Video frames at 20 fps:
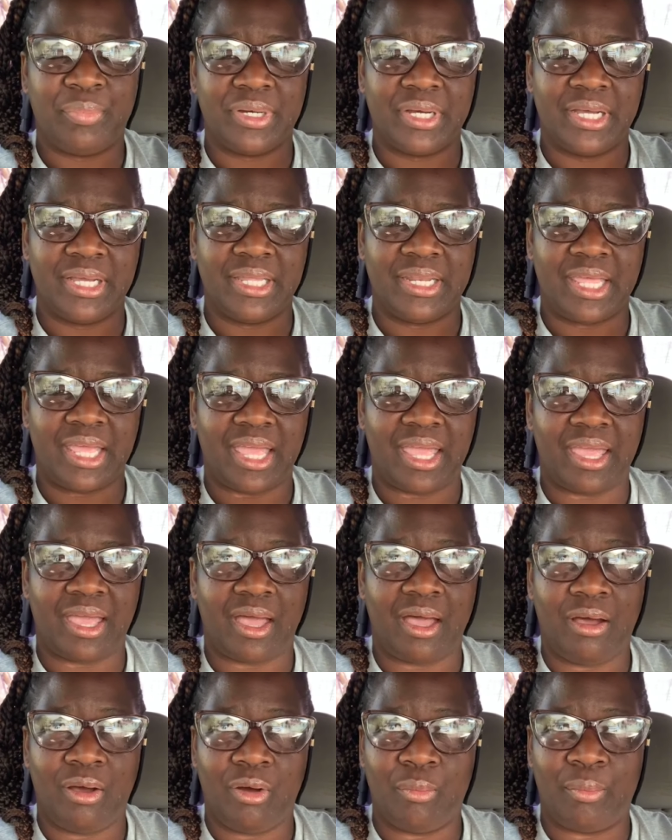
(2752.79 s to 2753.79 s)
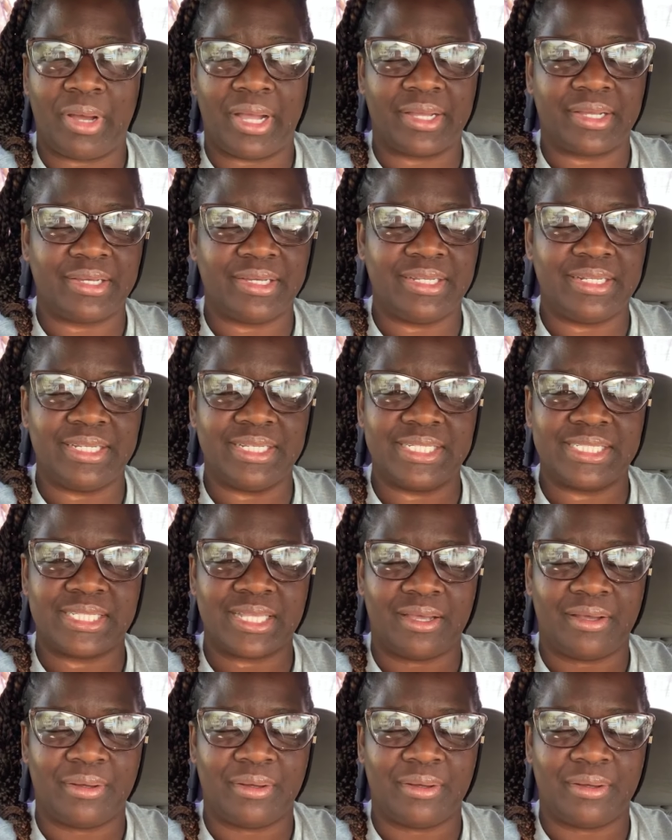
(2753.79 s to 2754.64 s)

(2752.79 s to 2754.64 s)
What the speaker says: but oh my goodness,